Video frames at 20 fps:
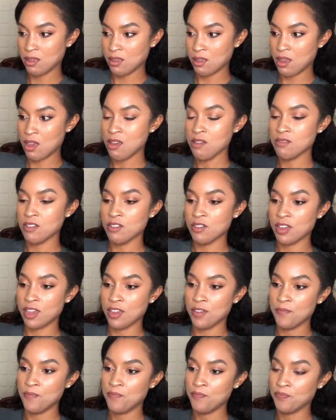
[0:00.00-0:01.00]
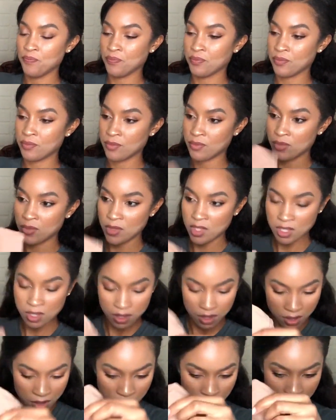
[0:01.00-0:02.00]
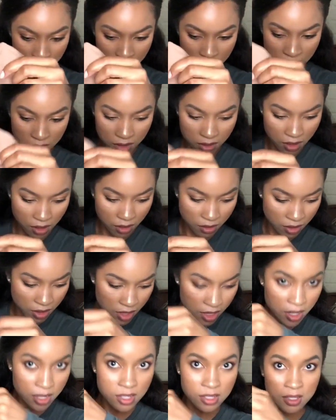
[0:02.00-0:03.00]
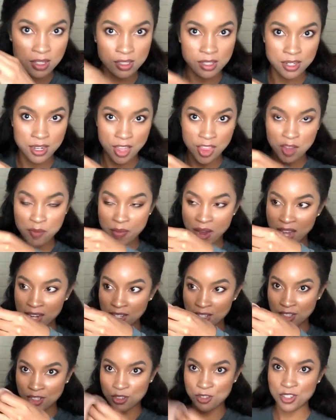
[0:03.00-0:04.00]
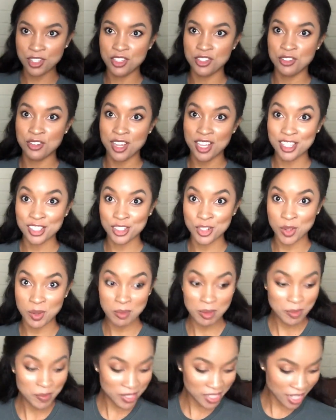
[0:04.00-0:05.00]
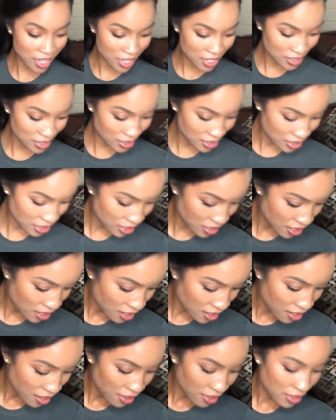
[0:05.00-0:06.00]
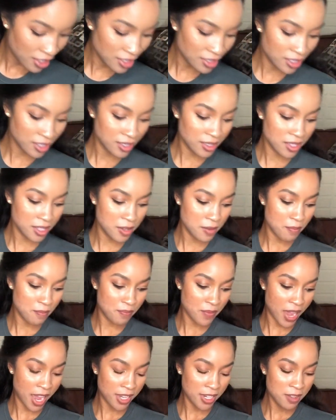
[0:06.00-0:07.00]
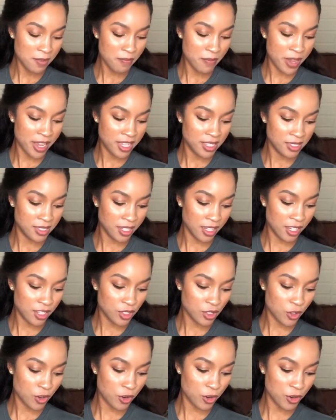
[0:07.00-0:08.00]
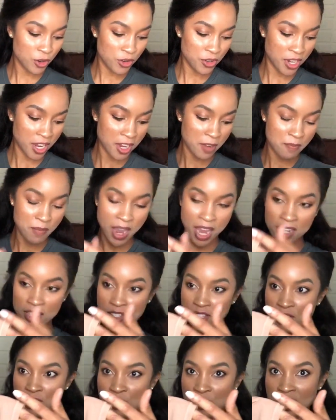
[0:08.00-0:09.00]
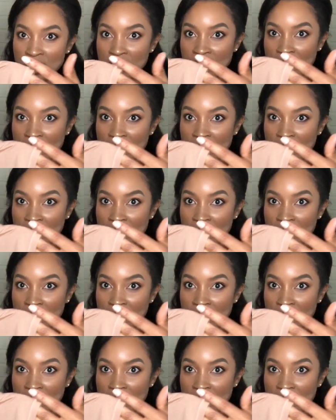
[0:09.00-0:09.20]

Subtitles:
oh, okay. So this is another bodysuit because you guys know I'm obsessed. This is the Body Basics crew neck bodysuit in